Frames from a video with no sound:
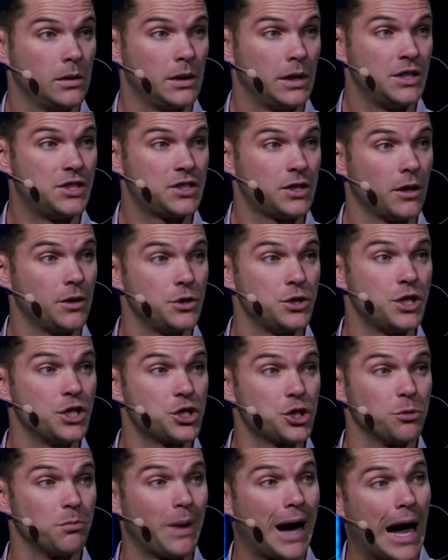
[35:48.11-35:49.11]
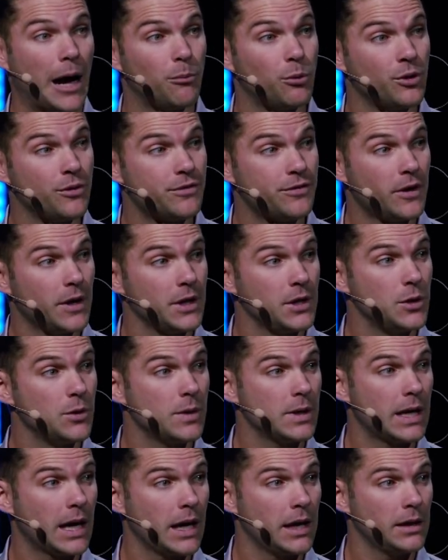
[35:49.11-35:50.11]
He's telling you get your Bible in front of you
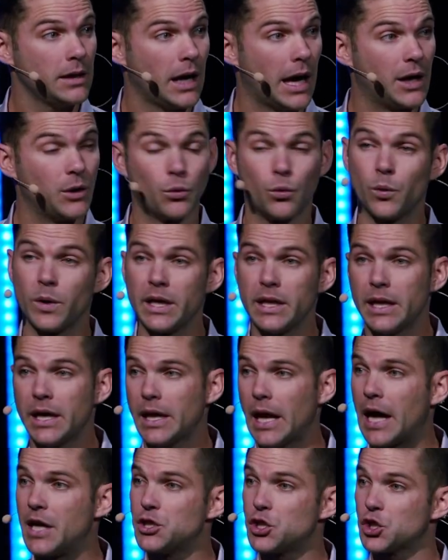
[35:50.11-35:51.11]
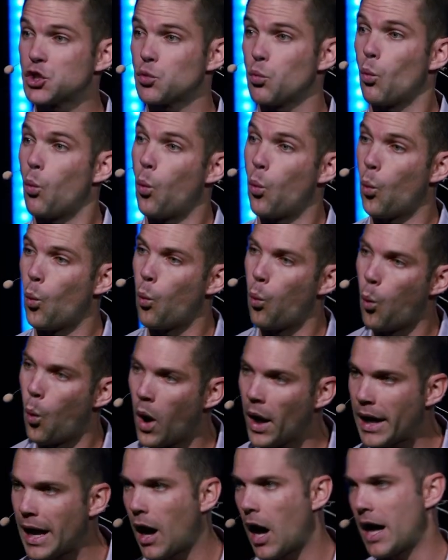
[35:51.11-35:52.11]
again and read it, and just
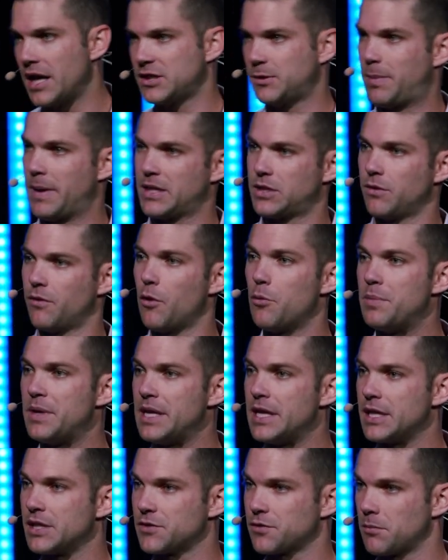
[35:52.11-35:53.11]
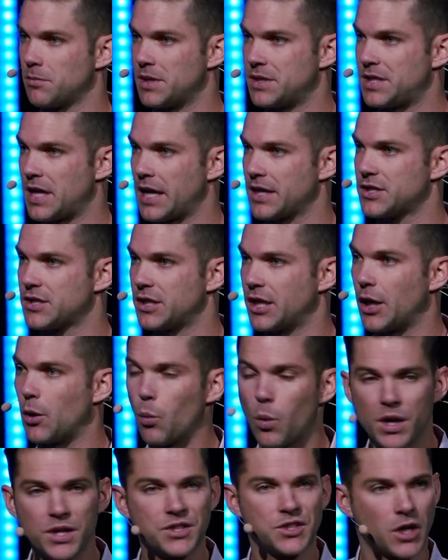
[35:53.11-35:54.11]
one aspect of obedience from the text today.
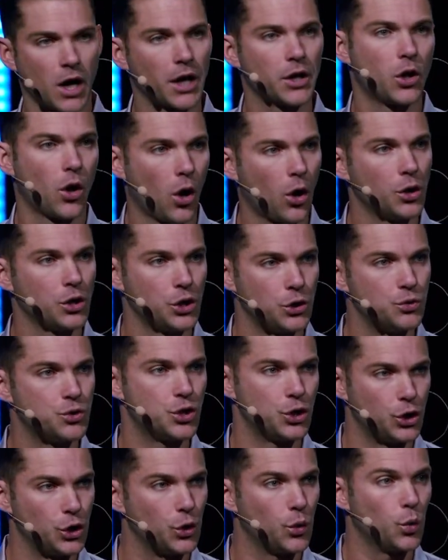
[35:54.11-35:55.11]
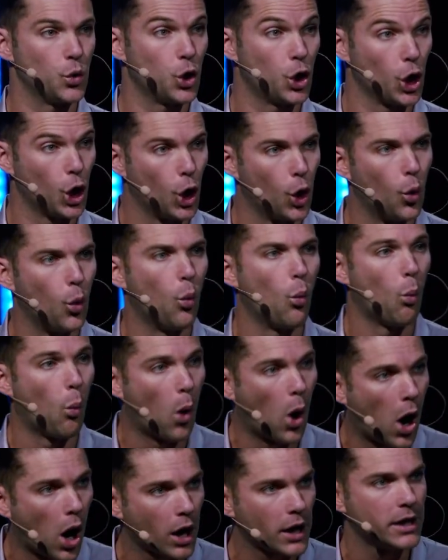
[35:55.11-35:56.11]
What is God calling you to do? Go
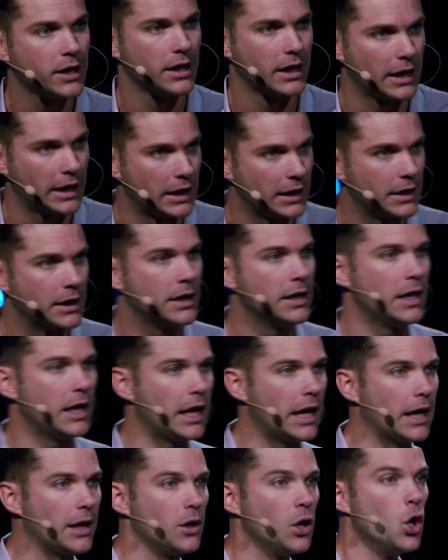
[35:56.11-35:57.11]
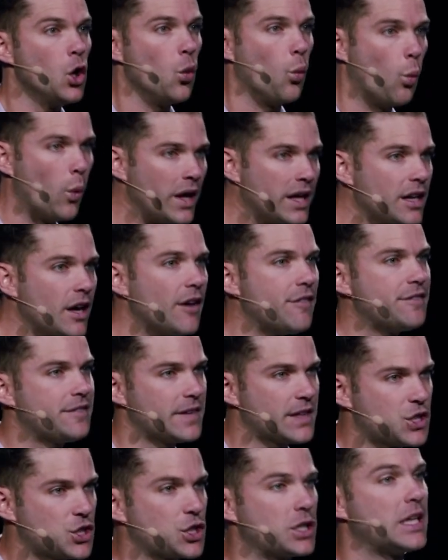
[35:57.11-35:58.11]
walk in it. When
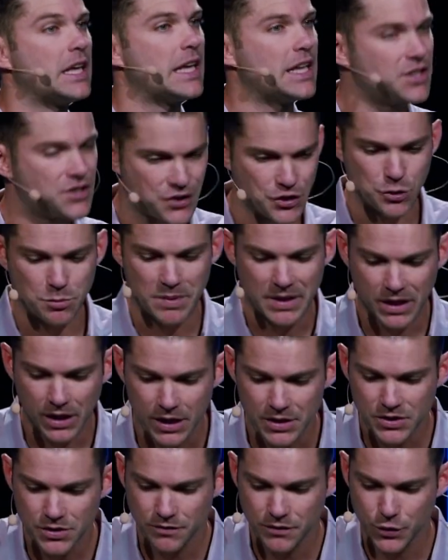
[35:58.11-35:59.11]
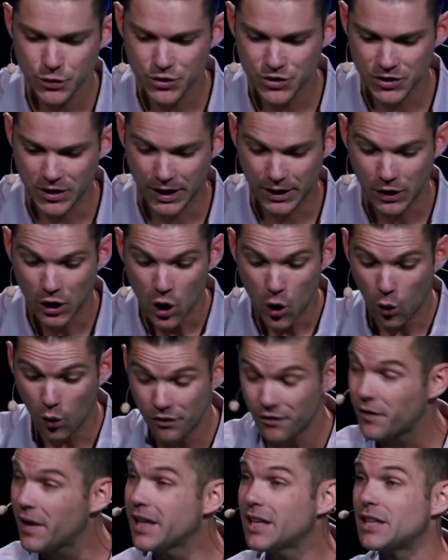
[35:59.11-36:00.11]
affliction hits you because of your sin, or
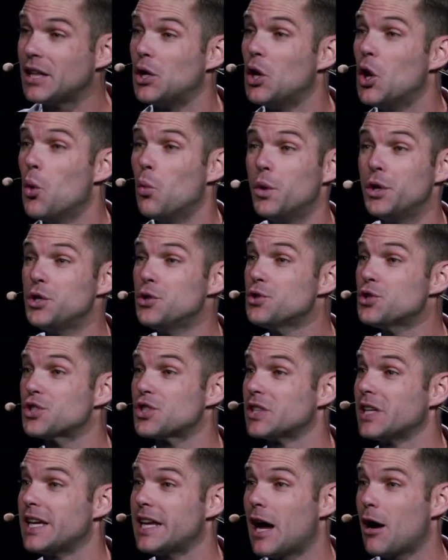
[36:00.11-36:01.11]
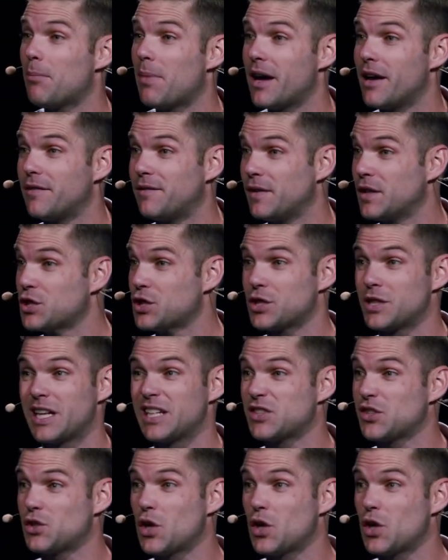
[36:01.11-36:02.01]
frankly, when you're just laid out by affliction that's